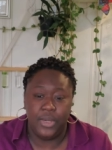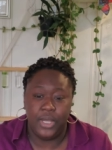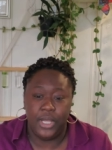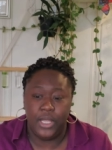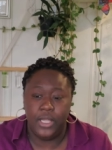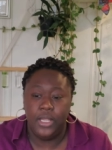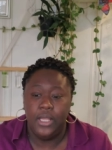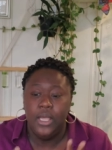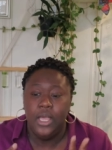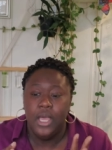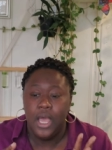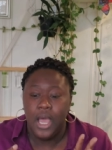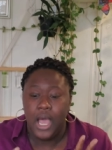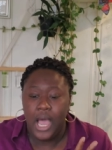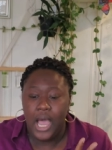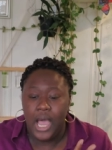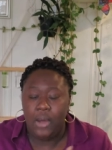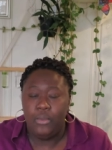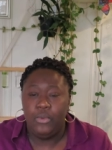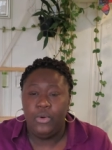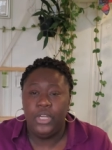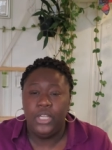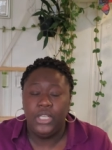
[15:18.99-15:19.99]
But
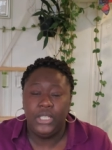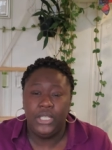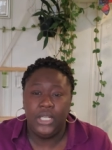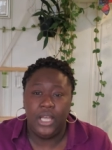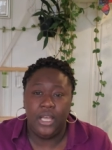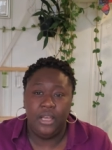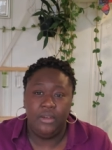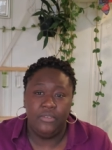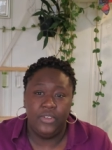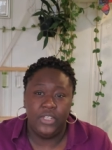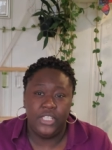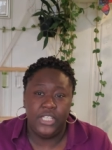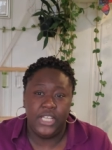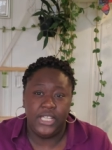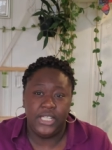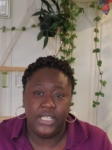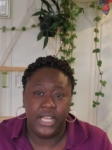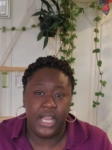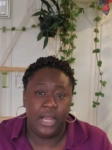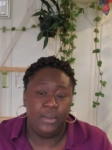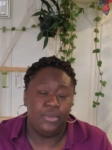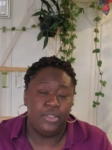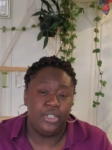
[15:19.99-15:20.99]
I would love to take
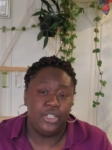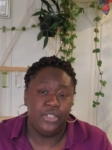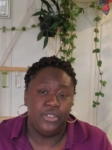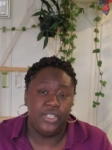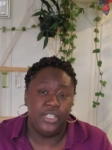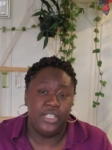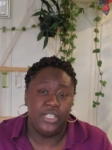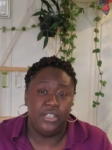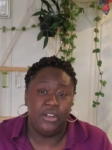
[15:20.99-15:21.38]
the opportunity